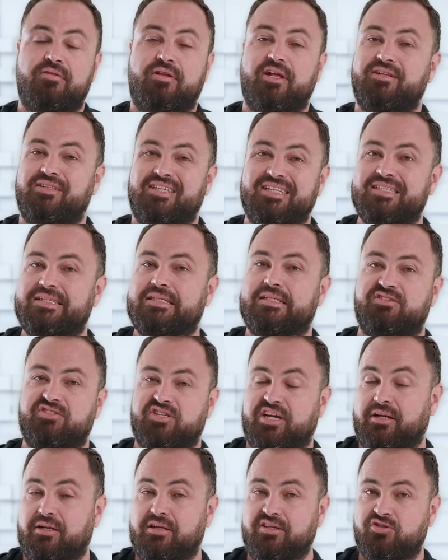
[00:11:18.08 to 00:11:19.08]
that doesn't
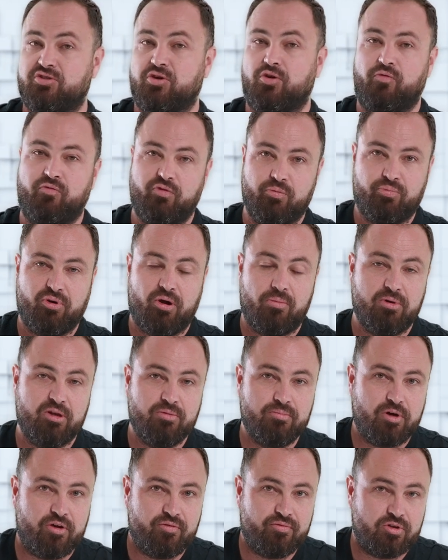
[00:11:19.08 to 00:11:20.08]
exactly solve the
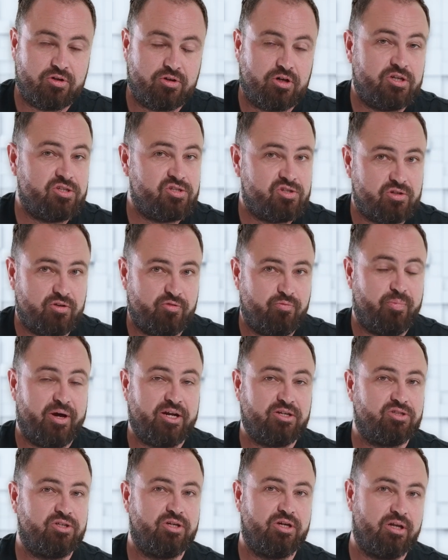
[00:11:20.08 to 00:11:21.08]
problem of the cost of
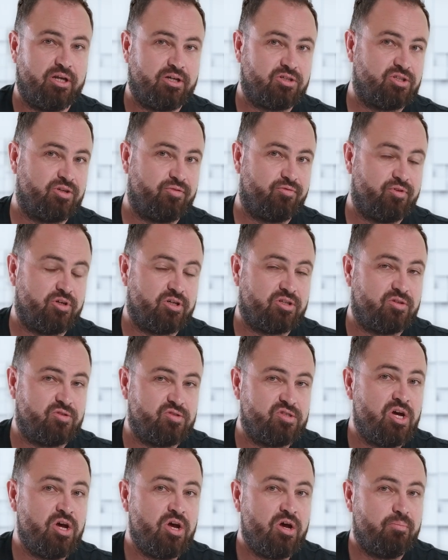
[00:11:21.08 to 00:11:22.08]
battery electric
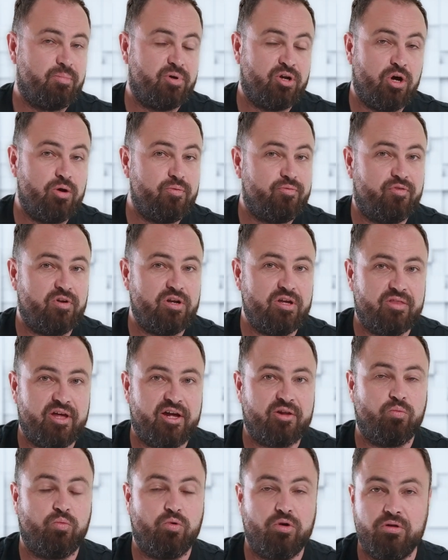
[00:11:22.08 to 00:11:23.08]
vehicles, but hopefully
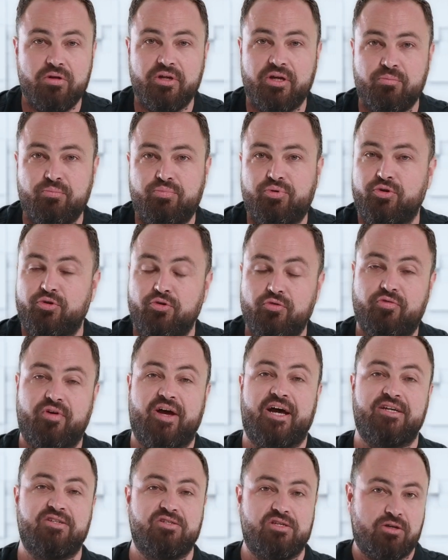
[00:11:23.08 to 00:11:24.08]
that will improve
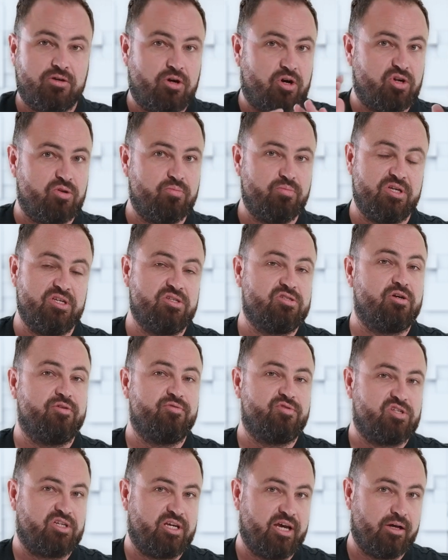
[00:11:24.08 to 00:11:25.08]
as economies of
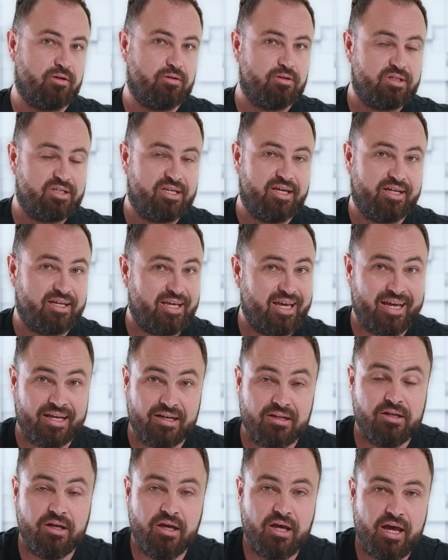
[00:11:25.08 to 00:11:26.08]
scale kick
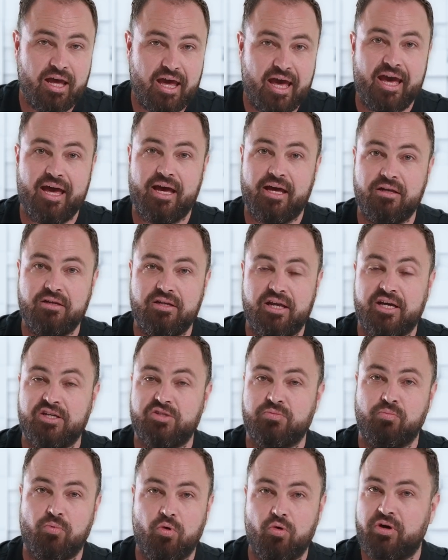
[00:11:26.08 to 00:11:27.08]
in and as
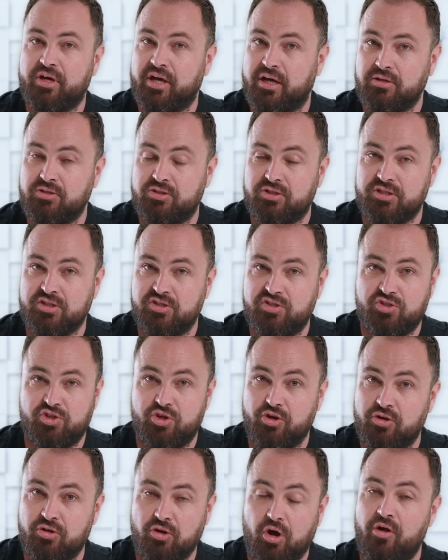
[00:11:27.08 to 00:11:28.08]
more countries
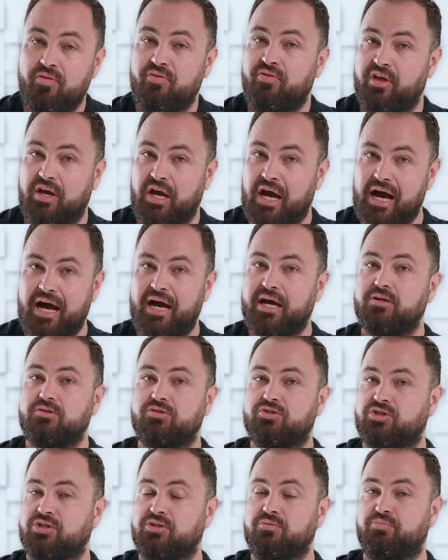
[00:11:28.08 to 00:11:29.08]
turn on their
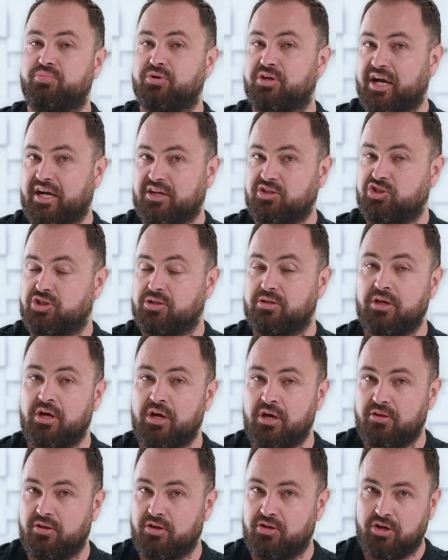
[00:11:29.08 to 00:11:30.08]
hydrogen production,
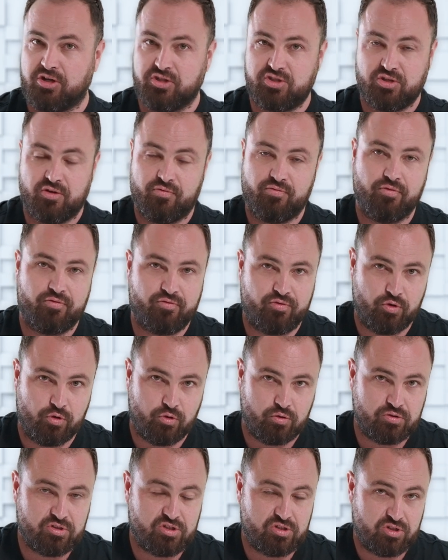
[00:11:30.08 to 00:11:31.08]
the cost of the
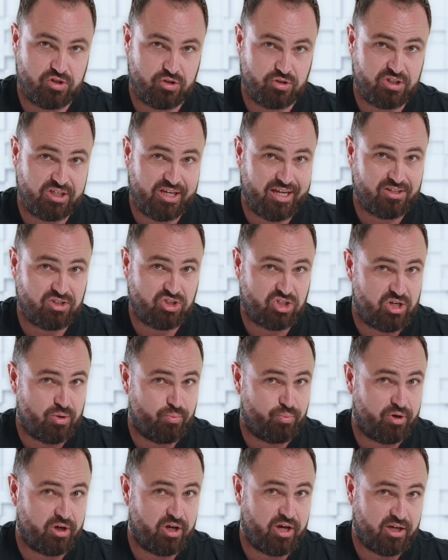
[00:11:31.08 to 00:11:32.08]
fuel should get
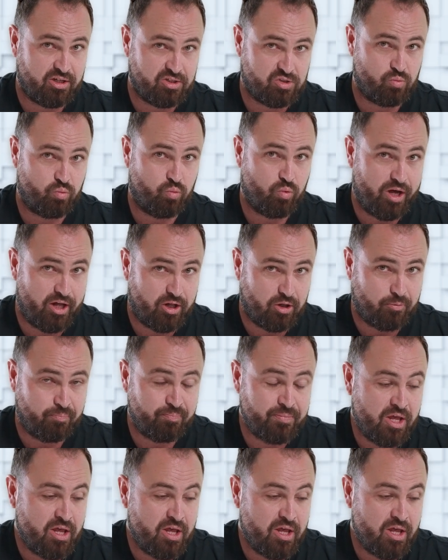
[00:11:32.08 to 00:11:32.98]
cheaper as well.